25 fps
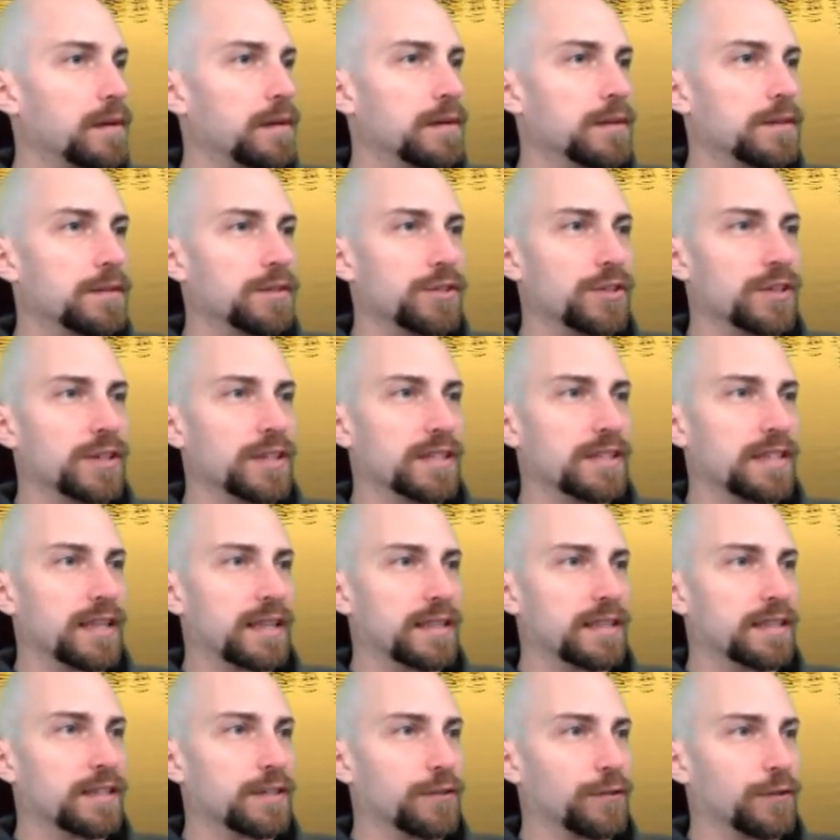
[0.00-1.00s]
So you can
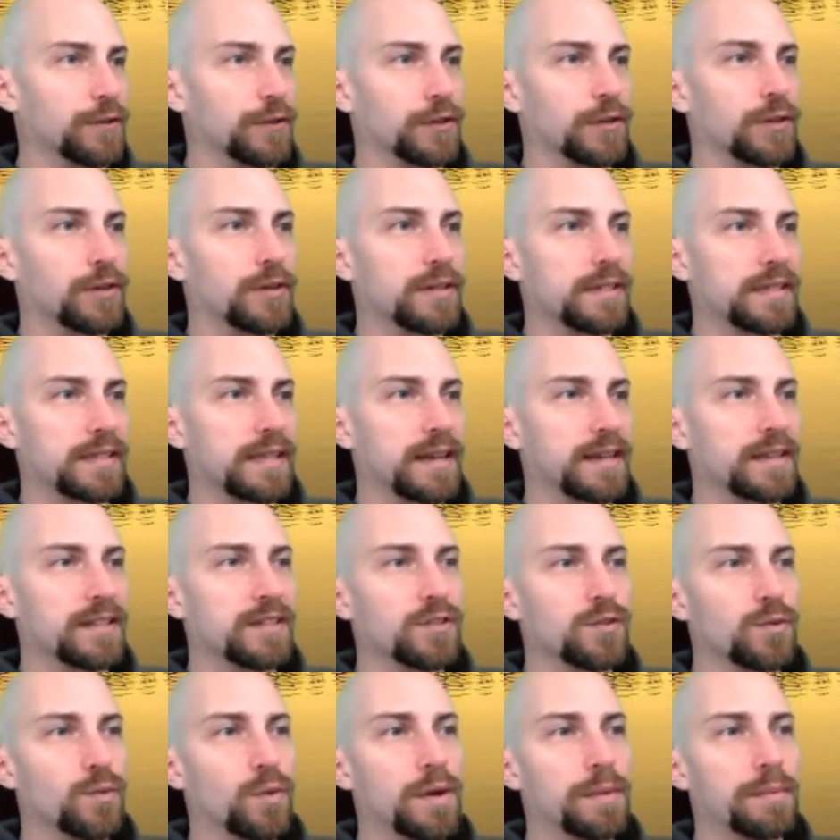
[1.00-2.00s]
set this for 30
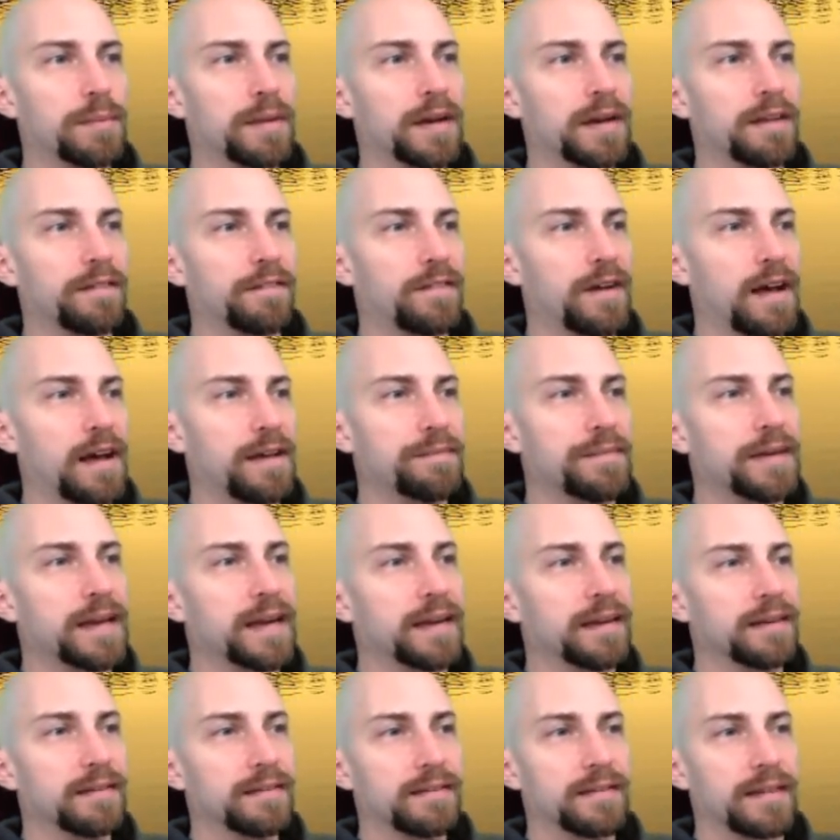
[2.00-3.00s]
seconds, 1 minute, 5
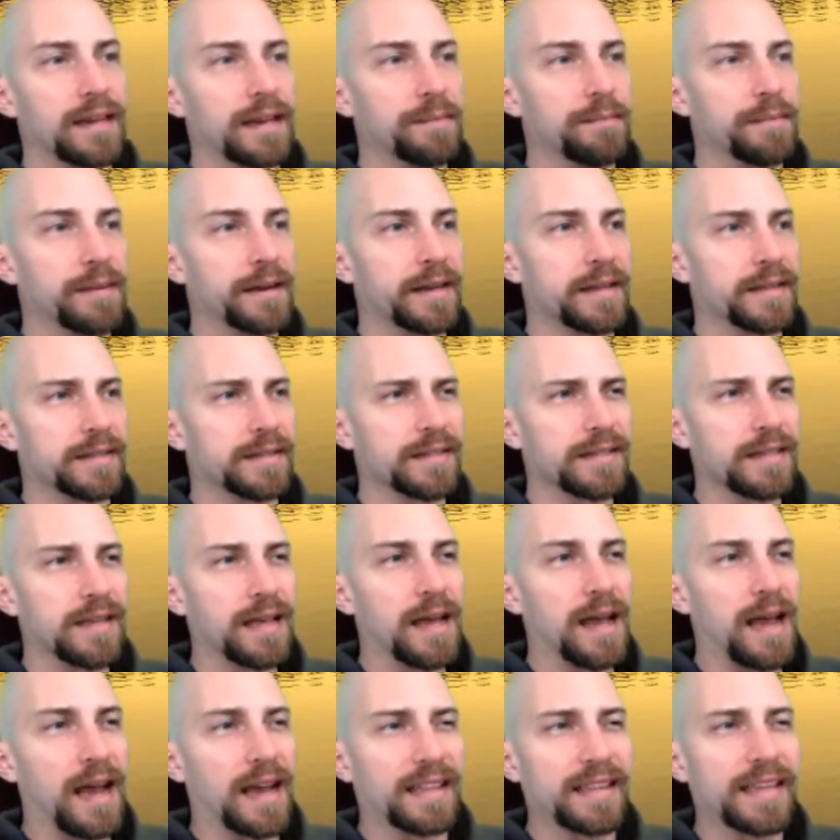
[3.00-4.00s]
minutes, 10 minutes.
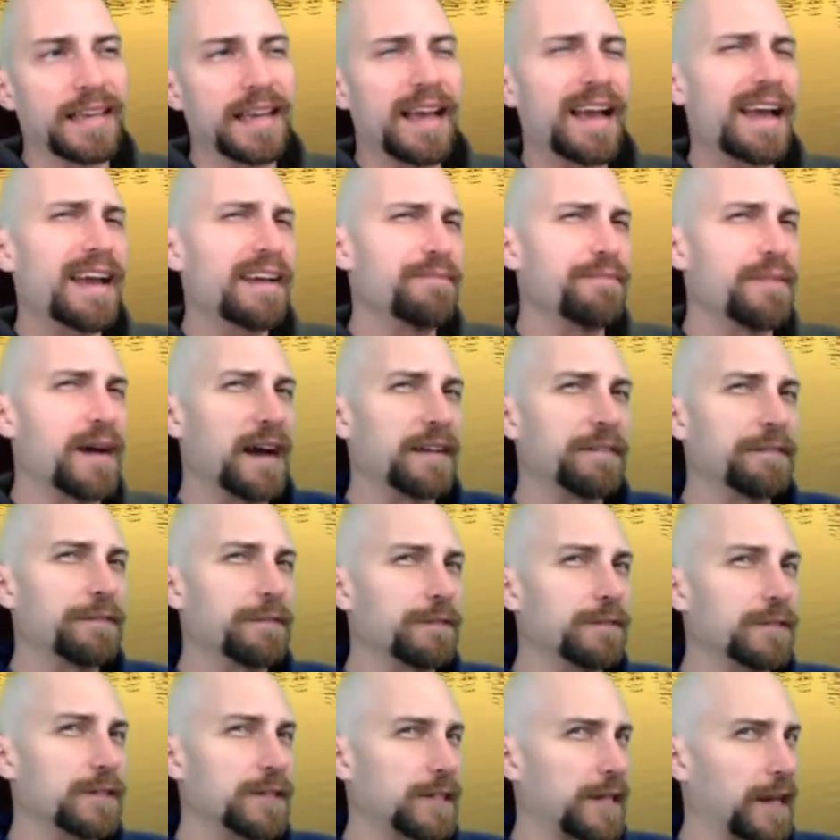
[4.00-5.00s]
I think I have
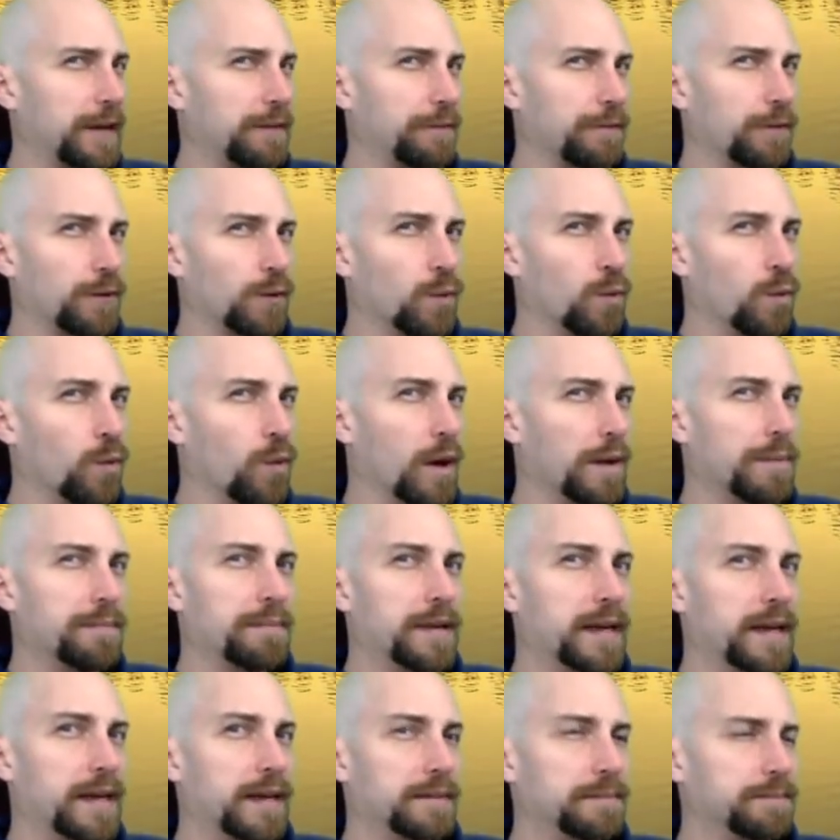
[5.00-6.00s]
mine set for 1
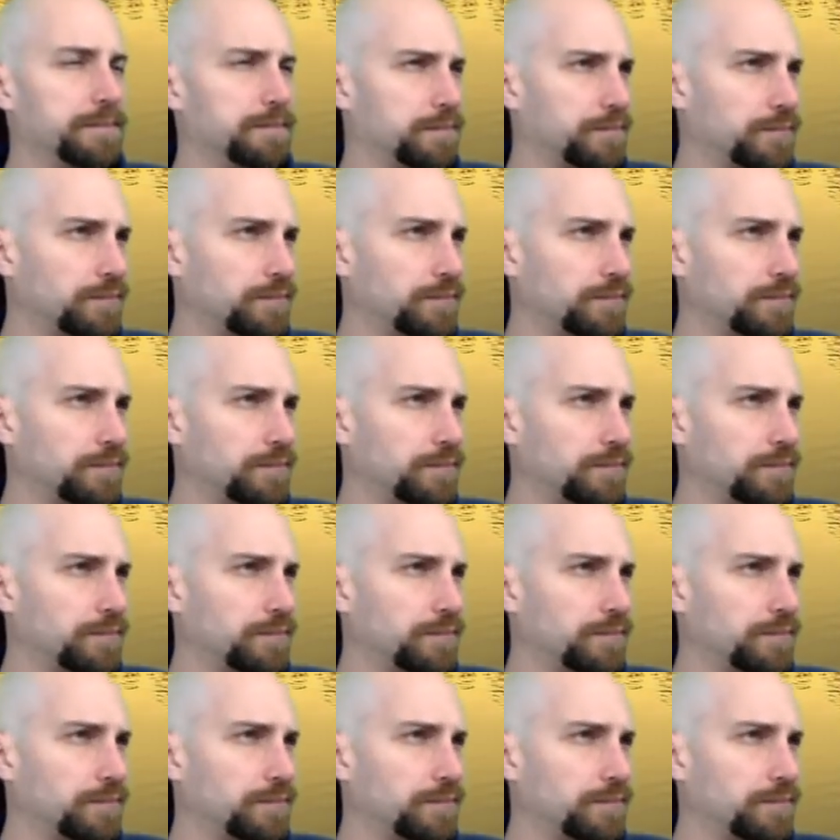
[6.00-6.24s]
minute.